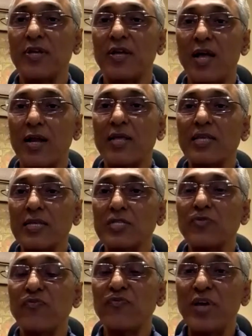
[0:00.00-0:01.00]
And I think
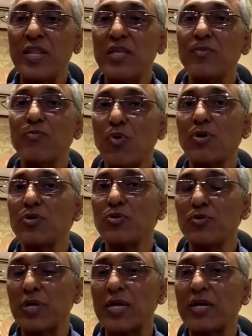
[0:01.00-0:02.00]
it's very important to
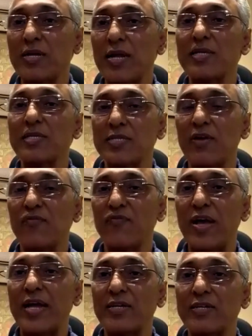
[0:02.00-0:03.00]
recognize that
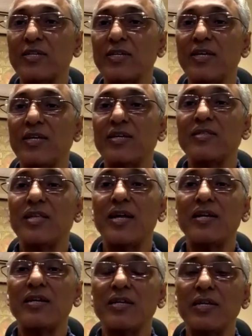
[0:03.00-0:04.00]
fact,
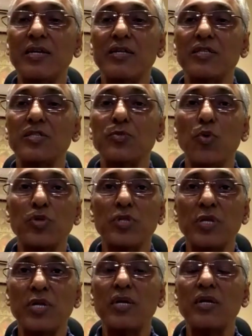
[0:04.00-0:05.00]
that Indians both
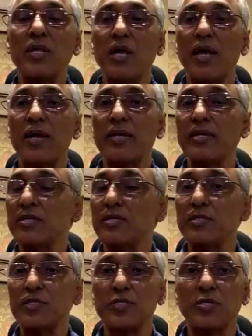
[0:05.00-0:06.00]
in India and
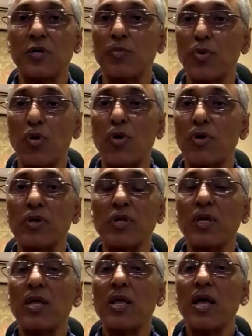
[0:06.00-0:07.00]
Indians abroad
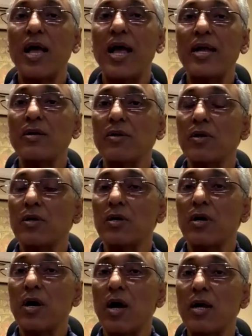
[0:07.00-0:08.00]
had
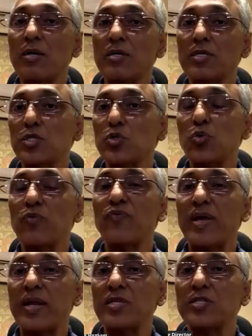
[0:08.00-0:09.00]
understood
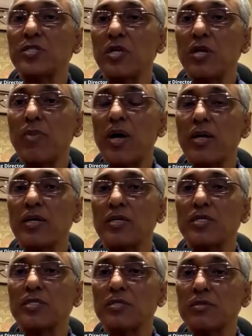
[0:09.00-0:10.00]
financial
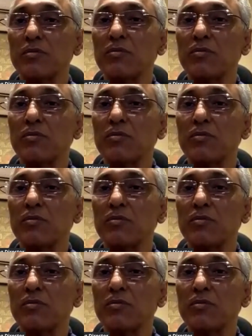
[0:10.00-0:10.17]
markets